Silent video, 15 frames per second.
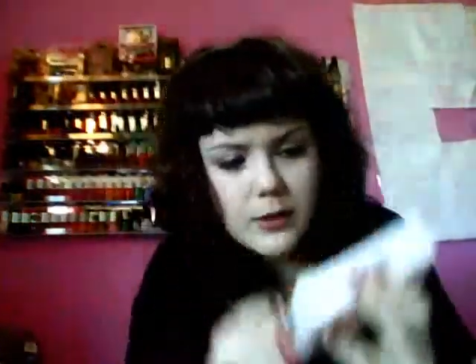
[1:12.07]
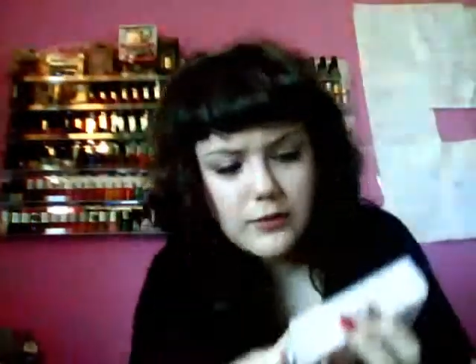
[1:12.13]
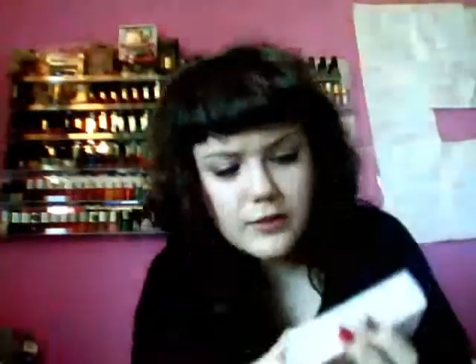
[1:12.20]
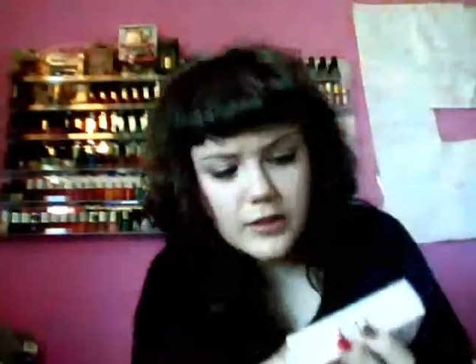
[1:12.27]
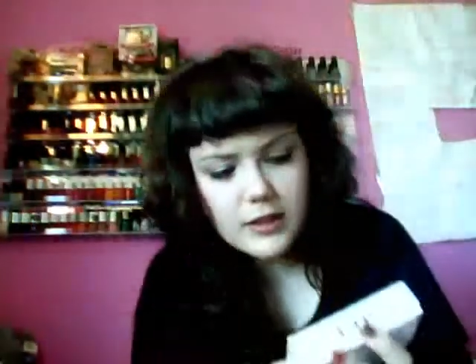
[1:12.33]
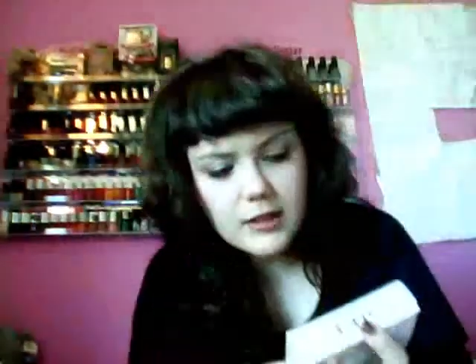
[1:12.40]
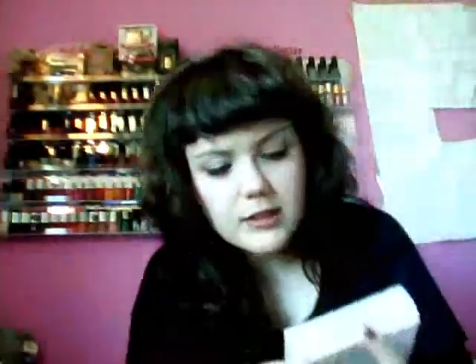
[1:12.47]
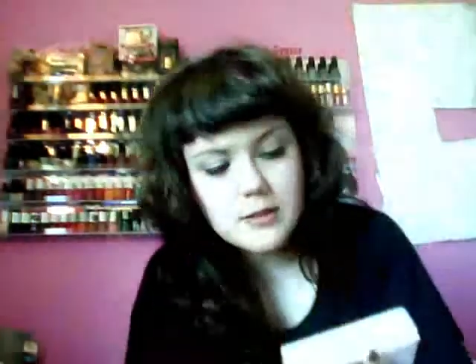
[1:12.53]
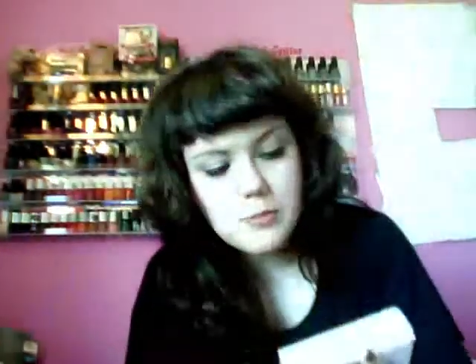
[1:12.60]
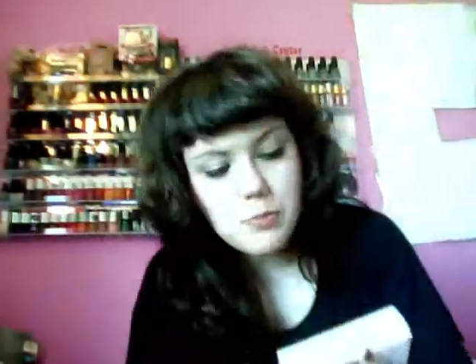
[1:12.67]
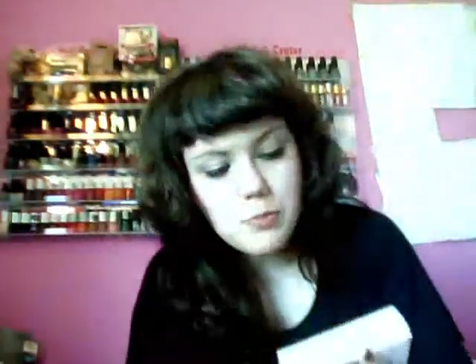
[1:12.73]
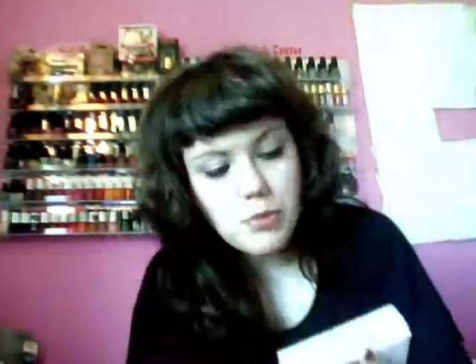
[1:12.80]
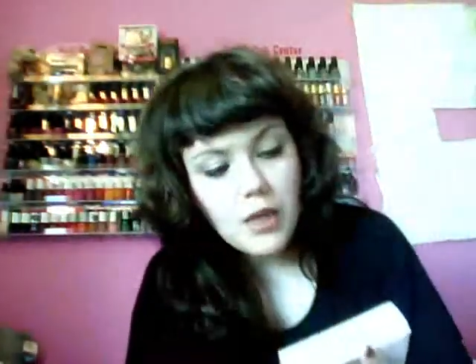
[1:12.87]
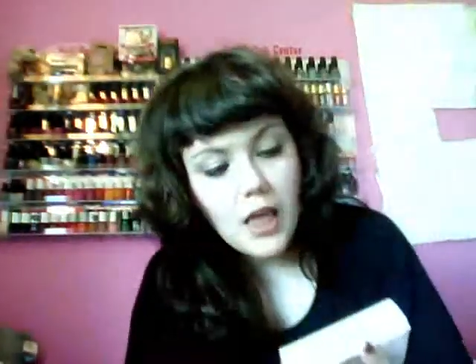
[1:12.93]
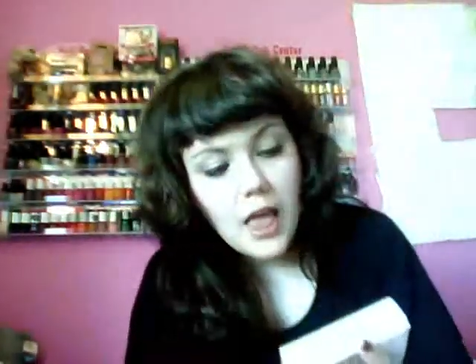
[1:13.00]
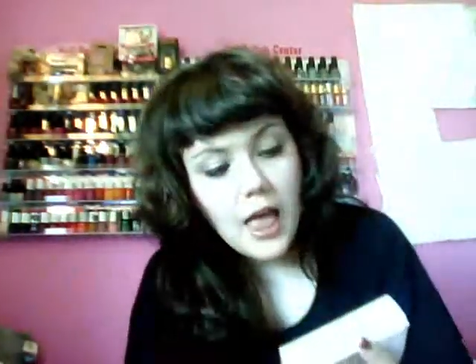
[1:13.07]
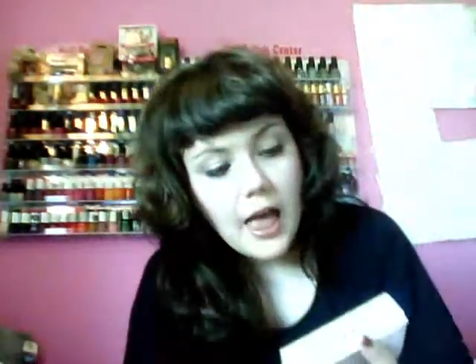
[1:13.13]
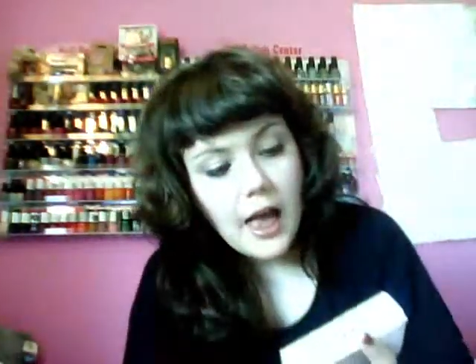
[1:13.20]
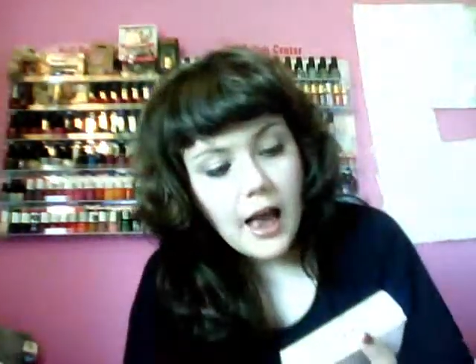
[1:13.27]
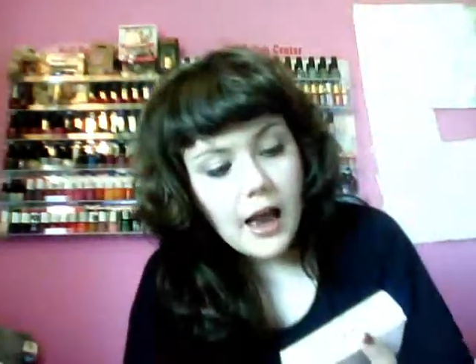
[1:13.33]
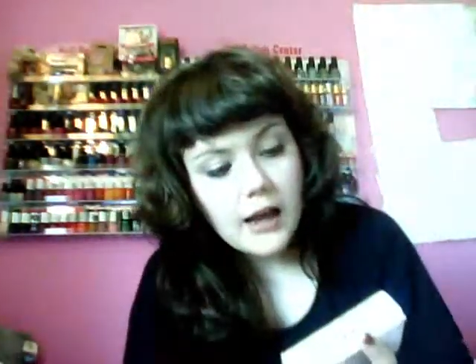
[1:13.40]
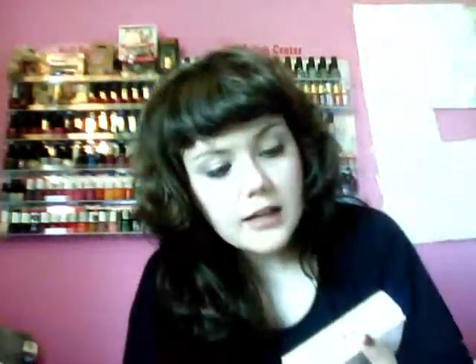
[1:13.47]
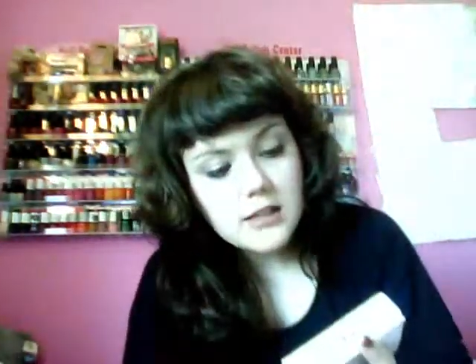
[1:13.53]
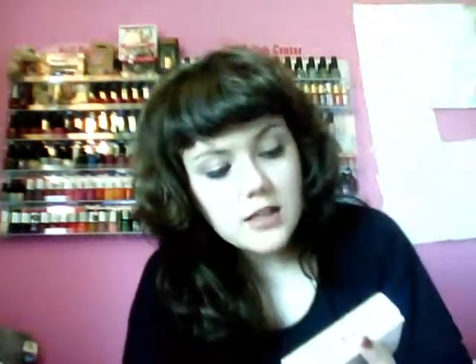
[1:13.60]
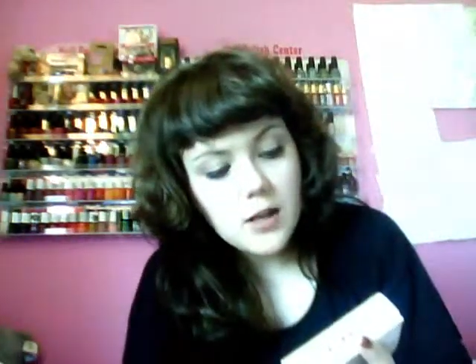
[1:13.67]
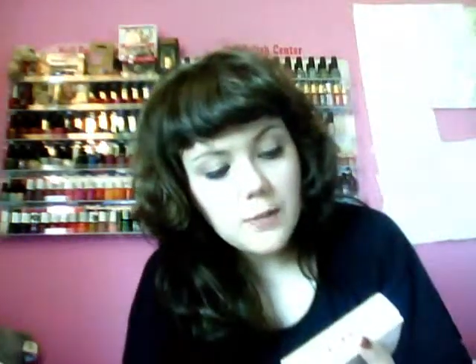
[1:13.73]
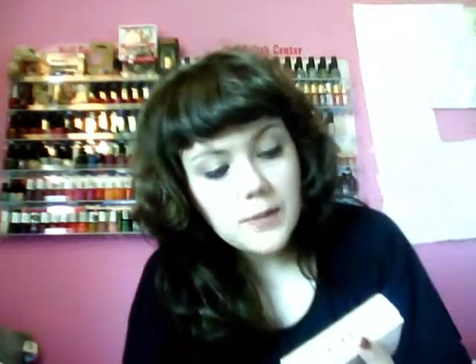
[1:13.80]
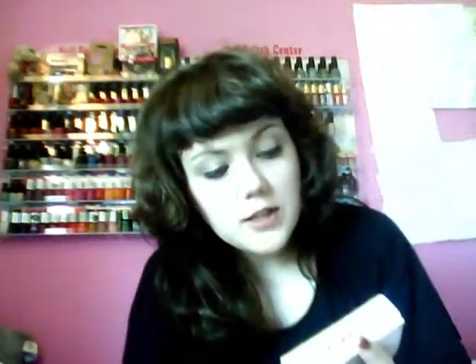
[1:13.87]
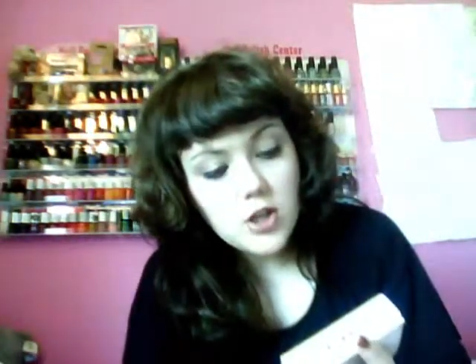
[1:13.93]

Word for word: whatever that is. And um,